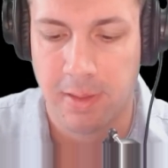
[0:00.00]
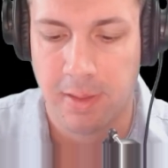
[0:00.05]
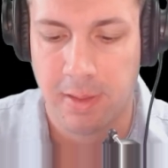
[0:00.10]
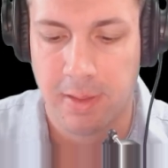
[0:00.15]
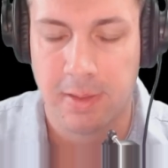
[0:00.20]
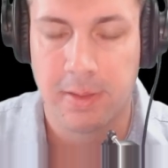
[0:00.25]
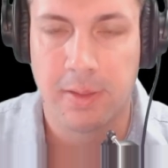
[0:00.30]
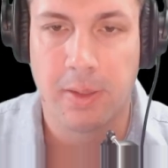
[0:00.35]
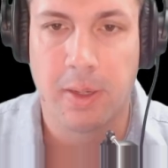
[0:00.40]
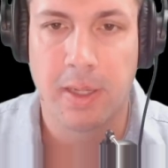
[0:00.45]

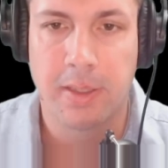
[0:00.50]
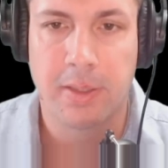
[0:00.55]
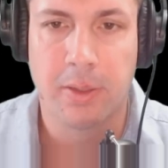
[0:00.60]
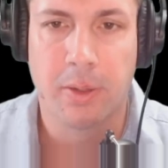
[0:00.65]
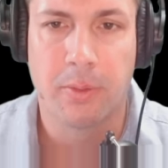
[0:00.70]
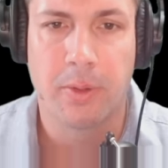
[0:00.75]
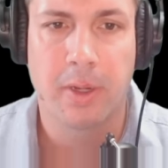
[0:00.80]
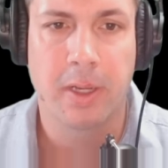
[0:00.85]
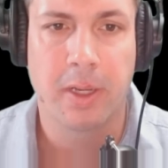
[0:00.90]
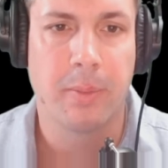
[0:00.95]
So I
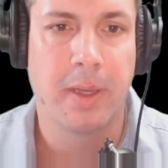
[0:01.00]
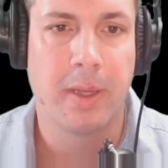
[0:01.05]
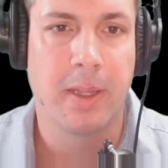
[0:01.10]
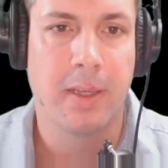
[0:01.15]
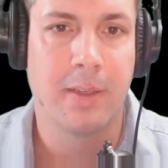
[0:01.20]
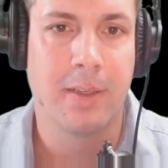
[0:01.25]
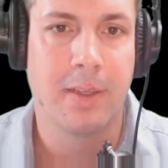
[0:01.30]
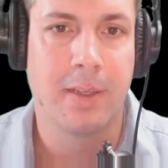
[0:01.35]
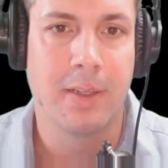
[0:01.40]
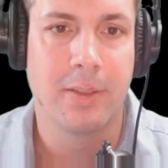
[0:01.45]
don't
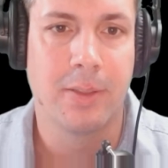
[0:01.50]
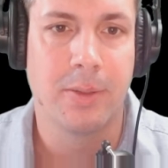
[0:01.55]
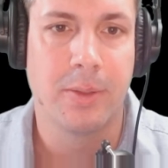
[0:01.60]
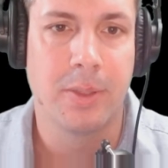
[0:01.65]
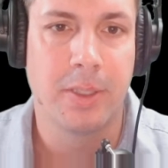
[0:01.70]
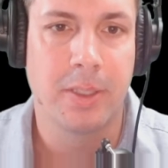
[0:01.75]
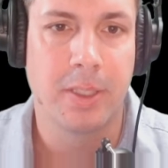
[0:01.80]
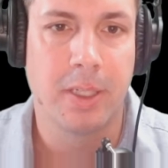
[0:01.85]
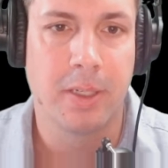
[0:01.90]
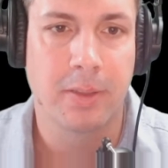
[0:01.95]
recommend uh,
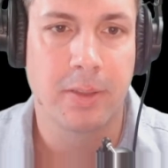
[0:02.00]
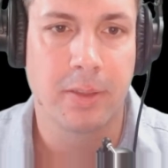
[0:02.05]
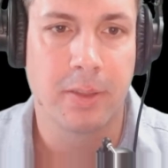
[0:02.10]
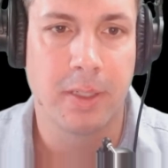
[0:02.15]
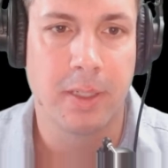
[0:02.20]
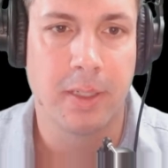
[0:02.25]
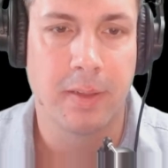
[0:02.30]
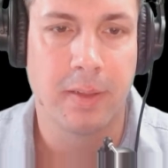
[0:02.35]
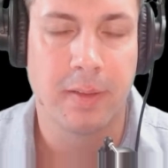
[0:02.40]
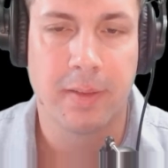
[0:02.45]
doing share
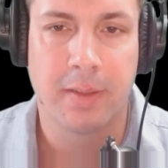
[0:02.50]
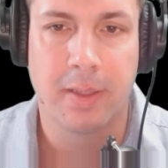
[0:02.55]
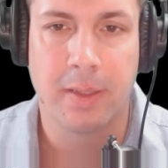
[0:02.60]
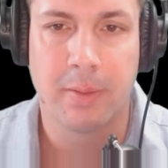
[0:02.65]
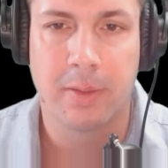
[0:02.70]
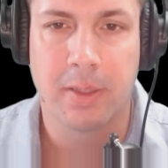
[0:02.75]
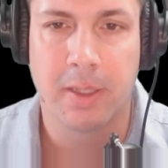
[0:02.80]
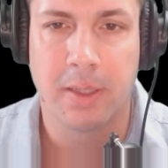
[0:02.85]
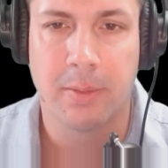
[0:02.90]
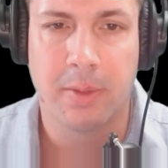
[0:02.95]
screen at the
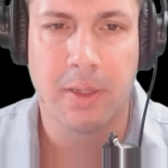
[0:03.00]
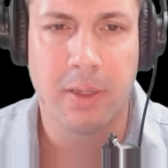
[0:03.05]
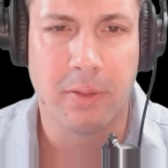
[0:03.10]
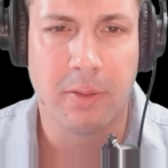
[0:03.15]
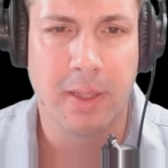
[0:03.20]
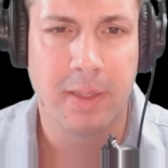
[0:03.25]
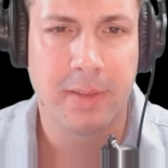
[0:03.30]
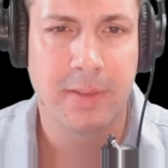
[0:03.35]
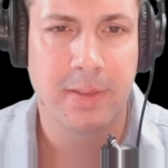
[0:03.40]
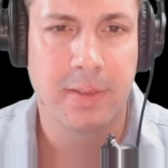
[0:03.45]
same time. Oh,
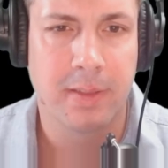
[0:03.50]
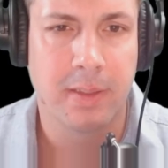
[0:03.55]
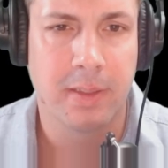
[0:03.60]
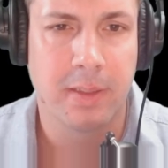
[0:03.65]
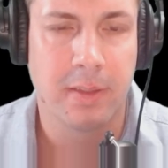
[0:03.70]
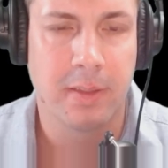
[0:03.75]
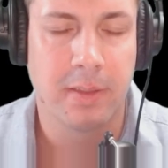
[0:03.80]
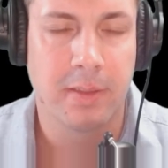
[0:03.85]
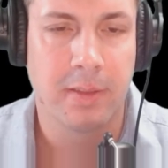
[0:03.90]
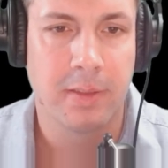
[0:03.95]
that's
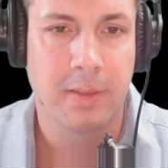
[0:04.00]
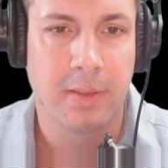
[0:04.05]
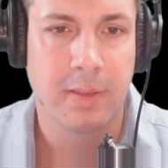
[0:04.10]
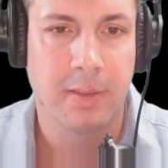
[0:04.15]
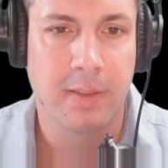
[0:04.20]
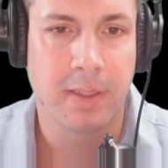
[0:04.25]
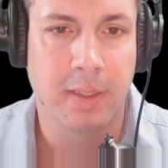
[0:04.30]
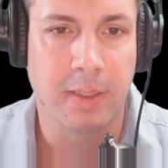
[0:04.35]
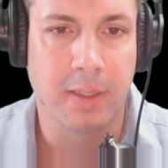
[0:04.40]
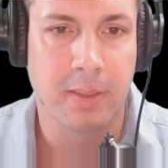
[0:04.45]
uh,
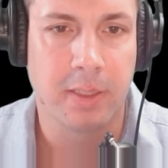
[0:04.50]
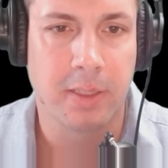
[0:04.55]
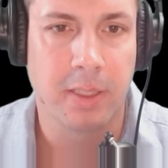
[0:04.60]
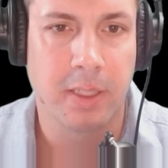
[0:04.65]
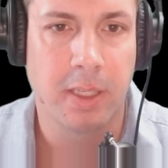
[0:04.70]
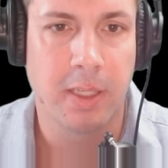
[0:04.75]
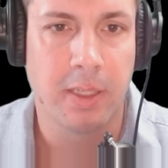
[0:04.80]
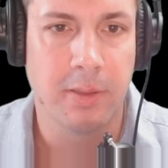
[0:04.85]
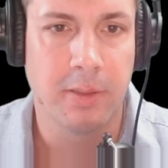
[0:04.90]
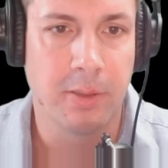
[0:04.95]
it's like a
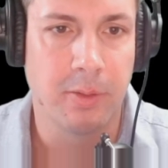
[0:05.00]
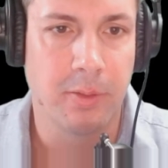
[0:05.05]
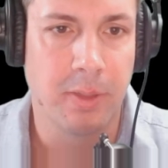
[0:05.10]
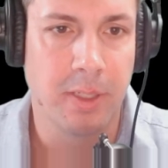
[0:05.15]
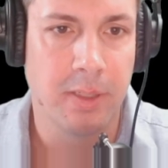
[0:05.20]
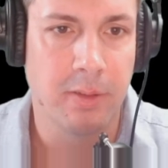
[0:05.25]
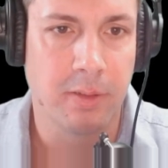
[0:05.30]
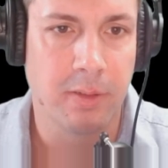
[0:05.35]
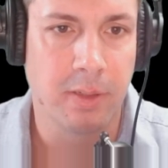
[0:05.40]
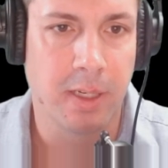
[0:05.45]
Shaquille
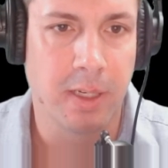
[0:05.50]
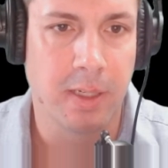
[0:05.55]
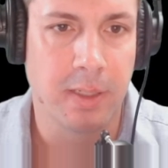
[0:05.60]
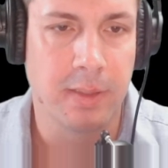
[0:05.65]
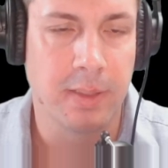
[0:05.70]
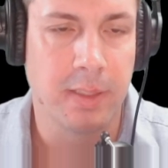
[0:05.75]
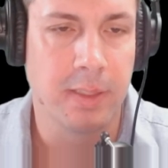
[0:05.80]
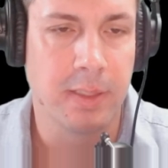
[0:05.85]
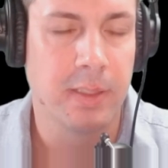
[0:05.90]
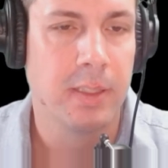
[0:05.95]
O'Neal
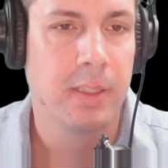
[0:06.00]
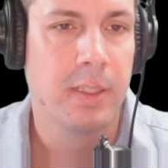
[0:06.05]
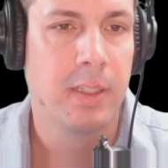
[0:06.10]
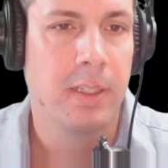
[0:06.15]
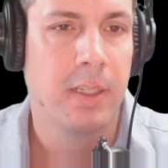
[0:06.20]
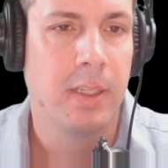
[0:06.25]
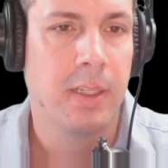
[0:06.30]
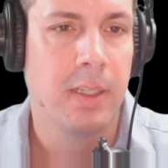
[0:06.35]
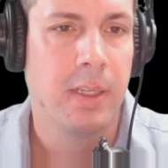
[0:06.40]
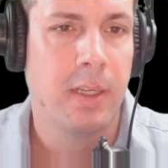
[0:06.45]
Gandhi
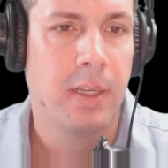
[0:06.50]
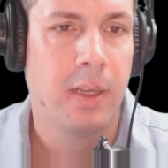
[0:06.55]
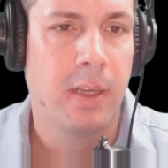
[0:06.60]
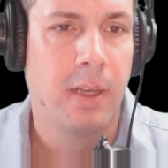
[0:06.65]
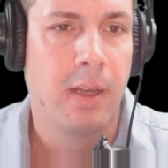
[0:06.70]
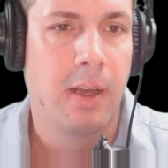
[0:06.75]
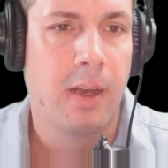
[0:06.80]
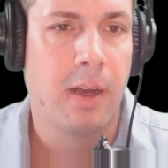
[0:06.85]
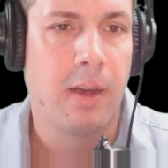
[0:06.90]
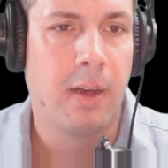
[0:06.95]

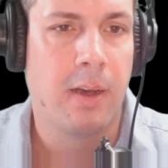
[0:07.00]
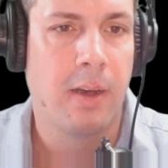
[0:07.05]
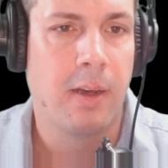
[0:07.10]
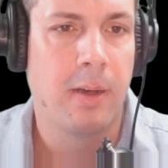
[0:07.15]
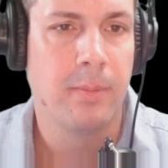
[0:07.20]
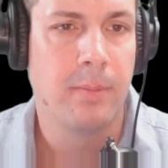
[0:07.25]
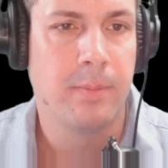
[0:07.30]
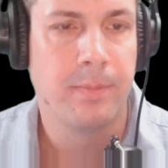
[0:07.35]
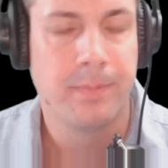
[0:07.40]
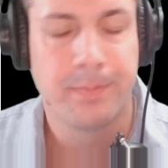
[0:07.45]

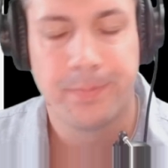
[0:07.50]
um,